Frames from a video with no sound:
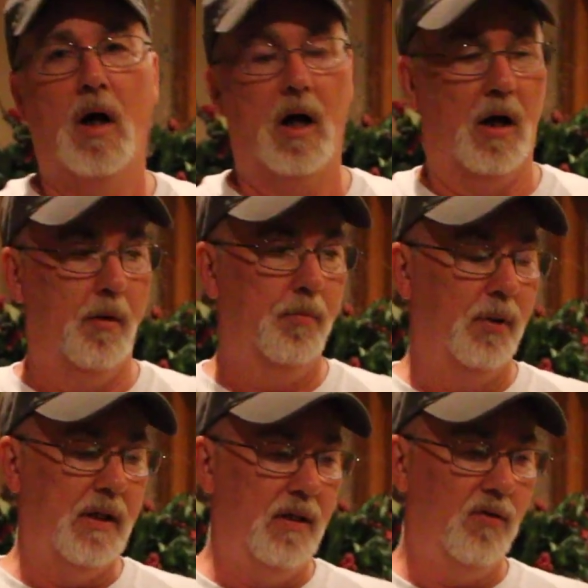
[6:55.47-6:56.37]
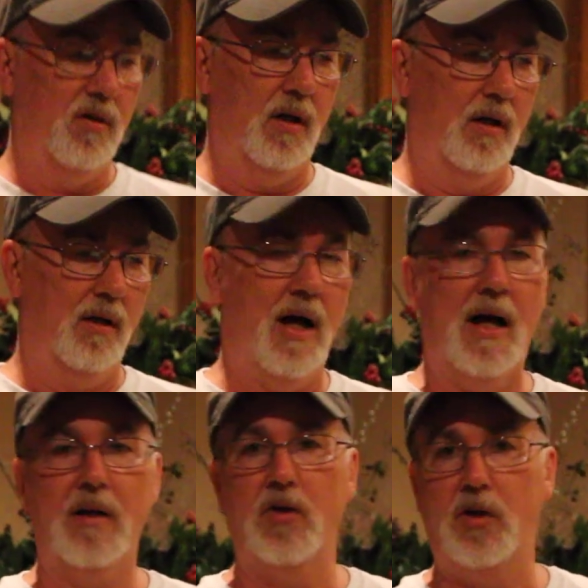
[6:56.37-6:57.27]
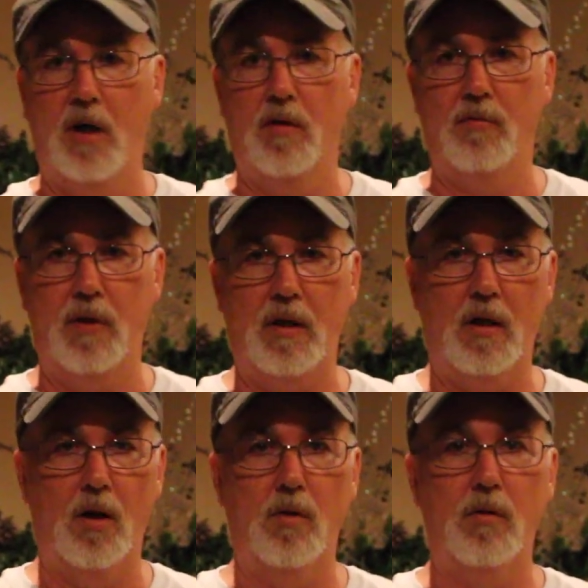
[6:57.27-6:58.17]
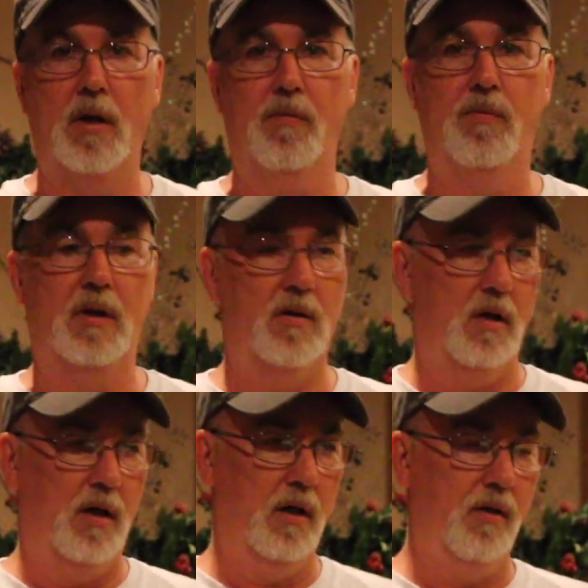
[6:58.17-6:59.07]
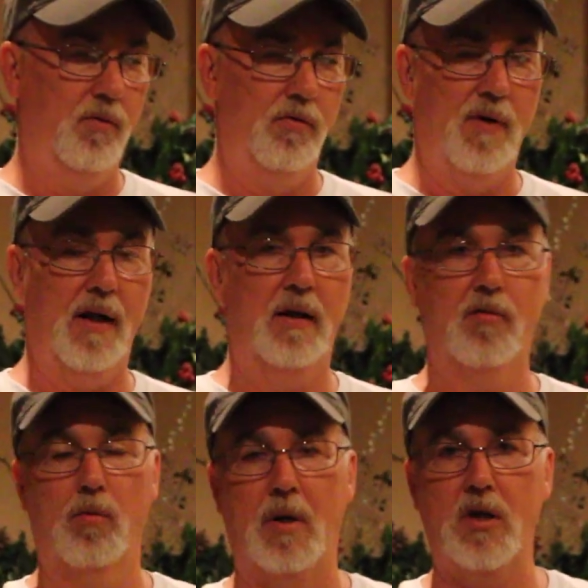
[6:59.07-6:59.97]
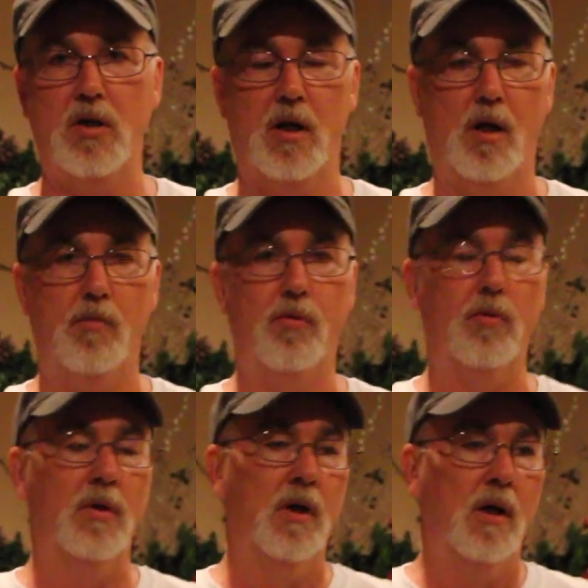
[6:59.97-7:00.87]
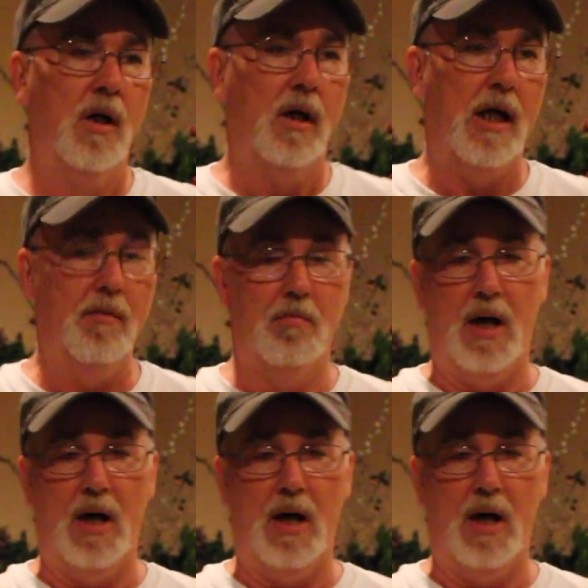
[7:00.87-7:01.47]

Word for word: Uh, please uh, like and share the video if, it, uh, if you find the information helpful. Keep in